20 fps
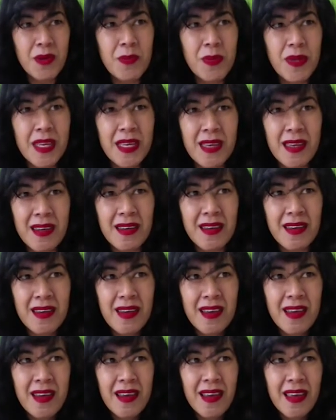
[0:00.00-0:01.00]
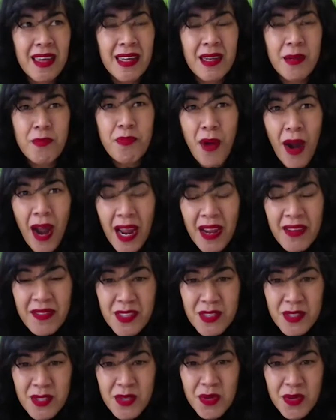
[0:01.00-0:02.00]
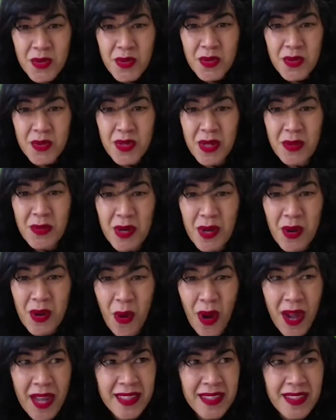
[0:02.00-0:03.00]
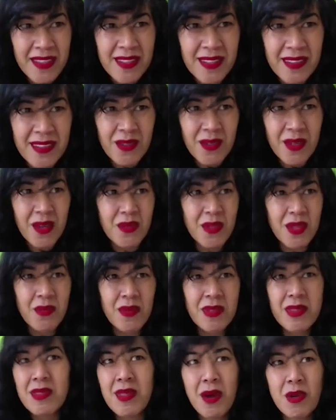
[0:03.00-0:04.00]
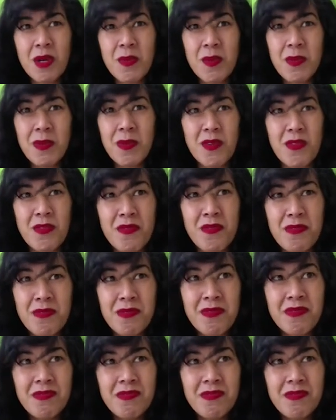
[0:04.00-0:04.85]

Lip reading: being in a private school, they were quite, they were the only people of,